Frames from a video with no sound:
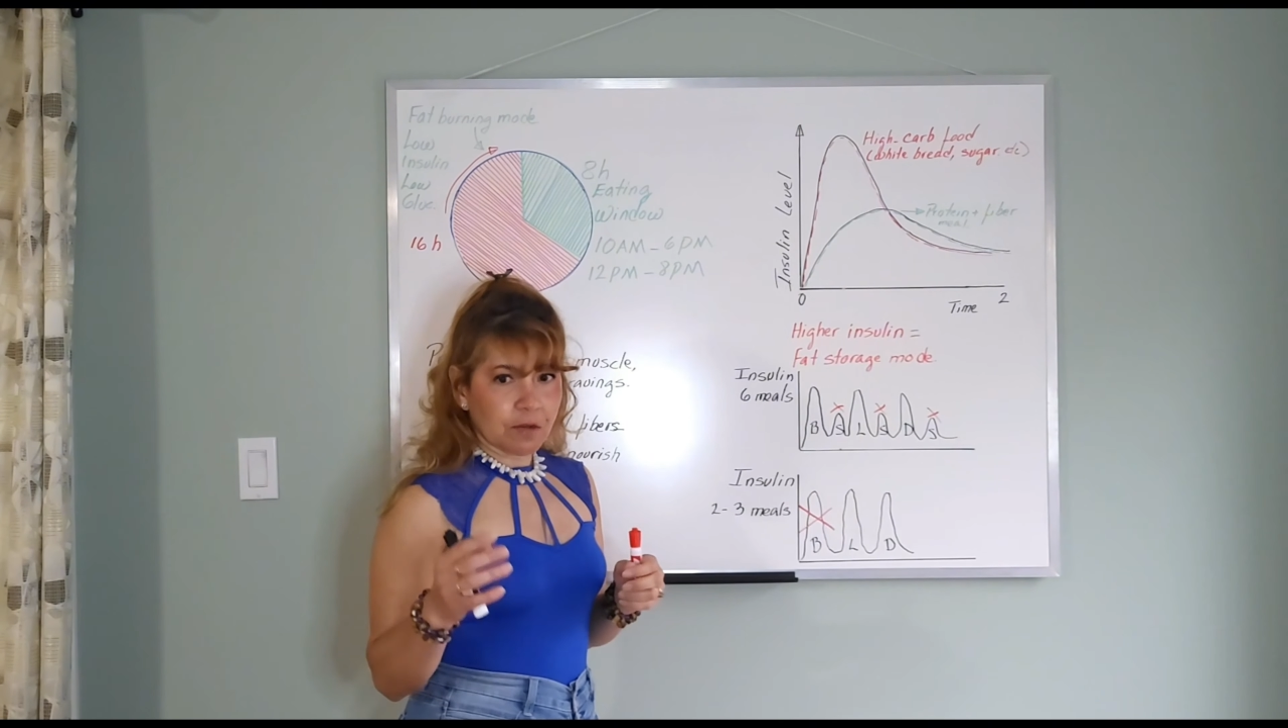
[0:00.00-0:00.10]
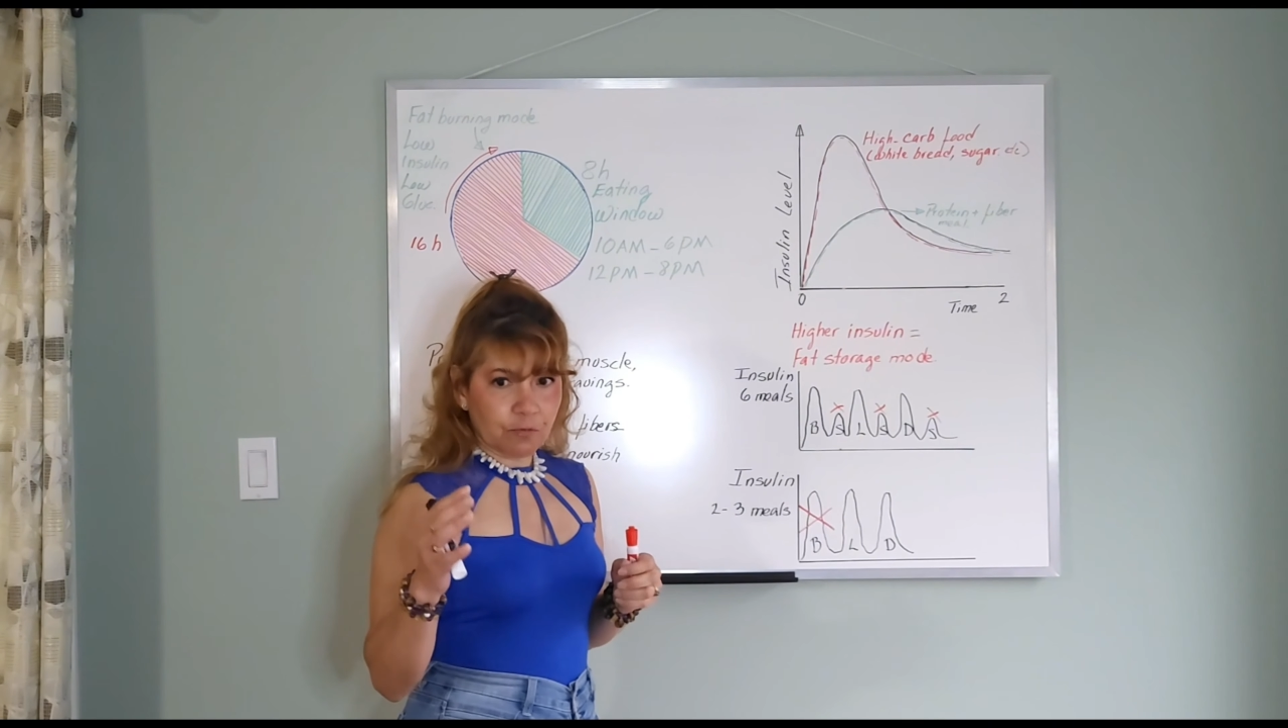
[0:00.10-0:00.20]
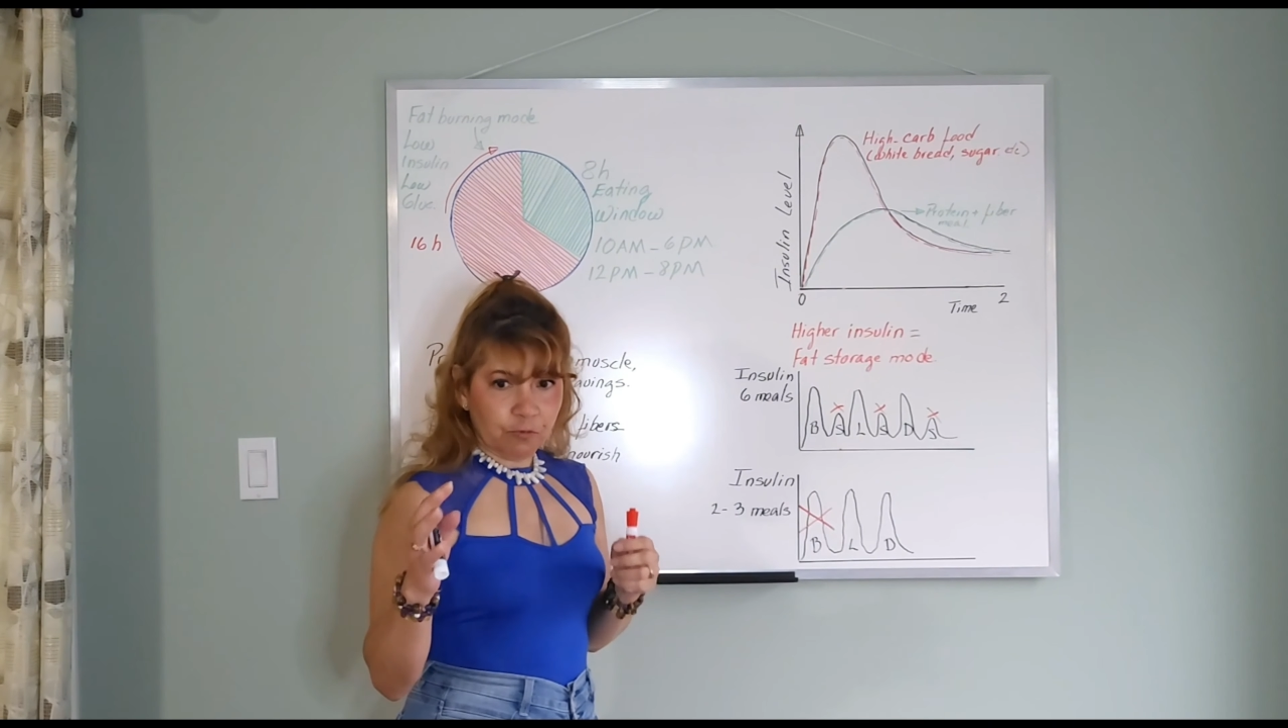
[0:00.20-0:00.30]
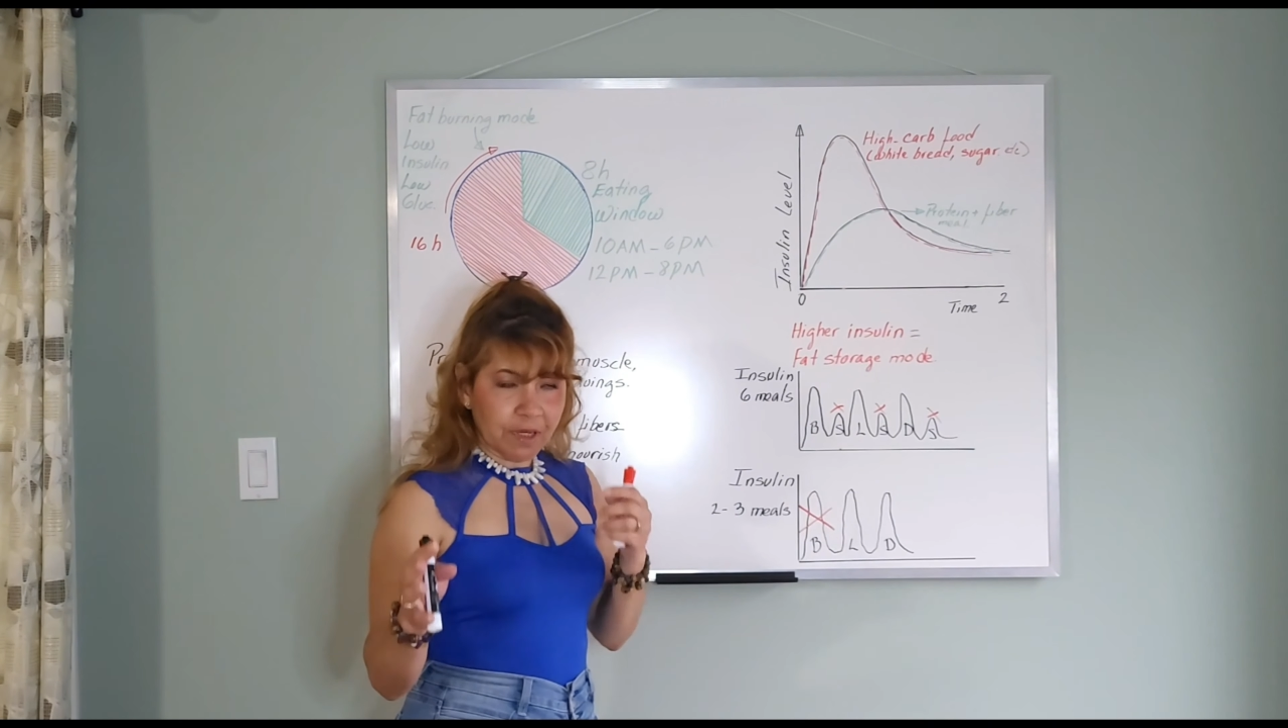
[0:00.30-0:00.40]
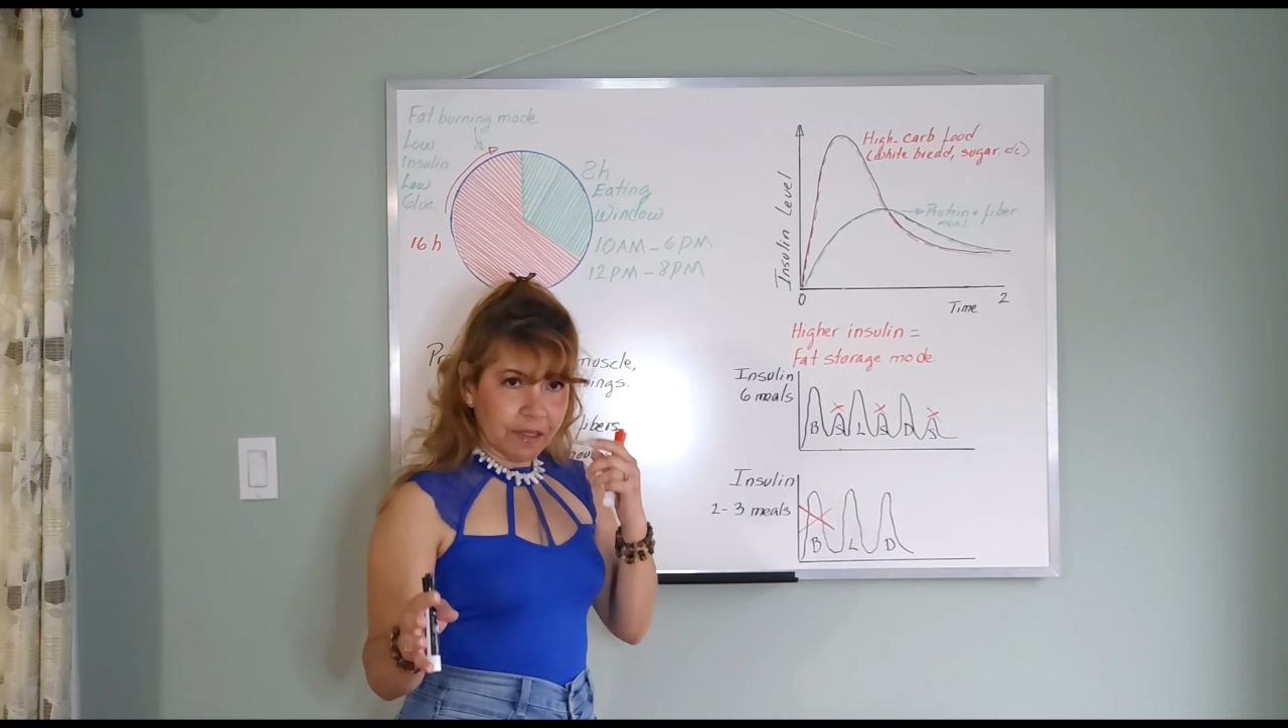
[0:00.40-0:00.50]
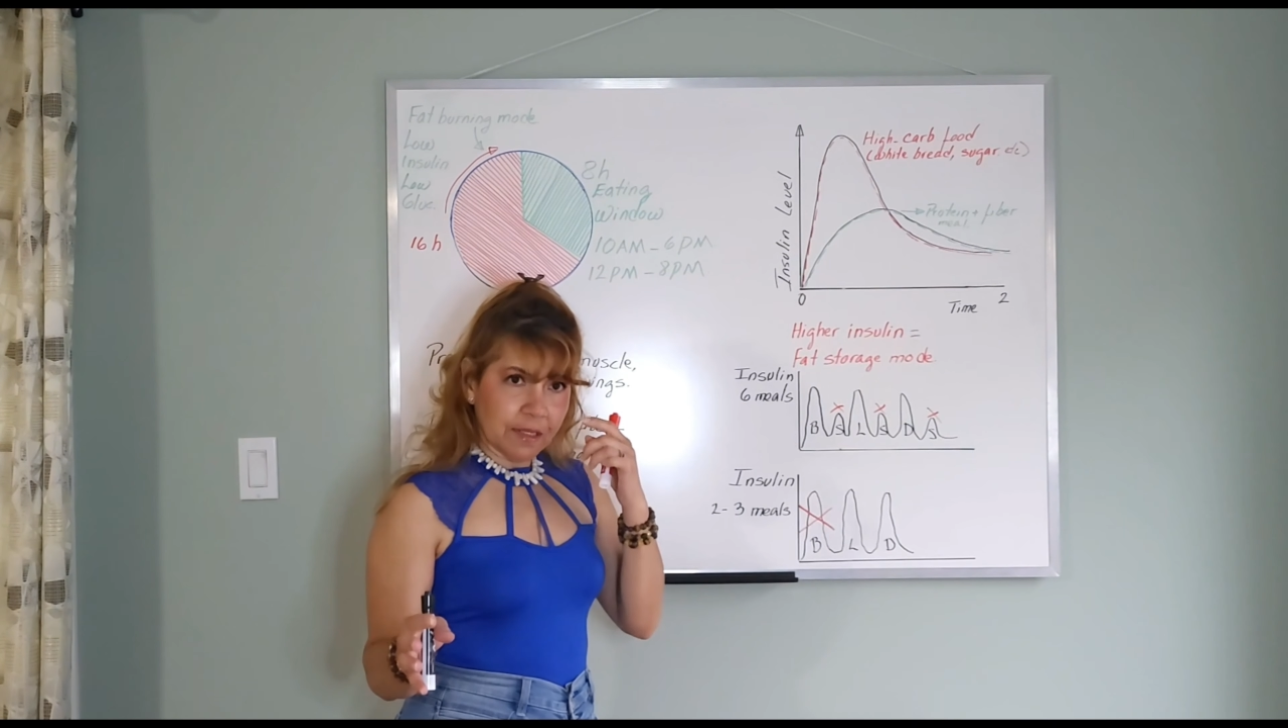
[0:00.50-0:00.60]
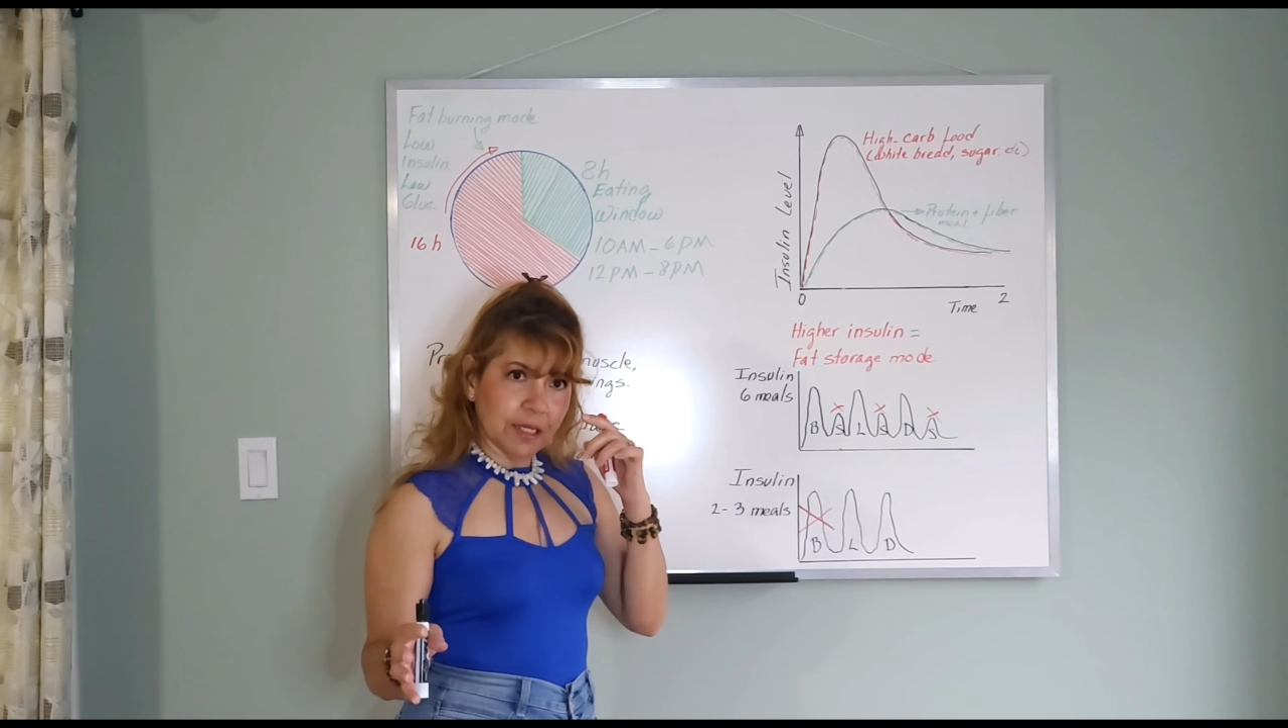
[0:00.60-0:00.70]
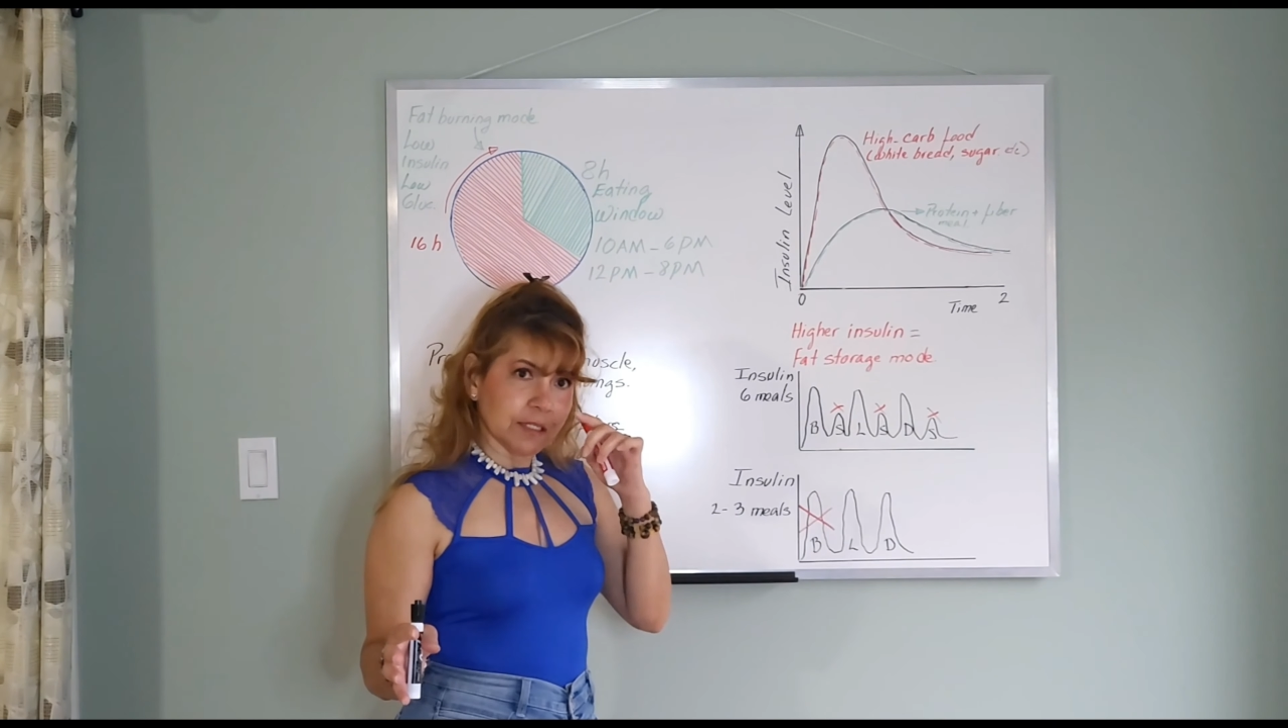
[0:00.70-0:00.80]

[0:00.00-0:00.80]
with the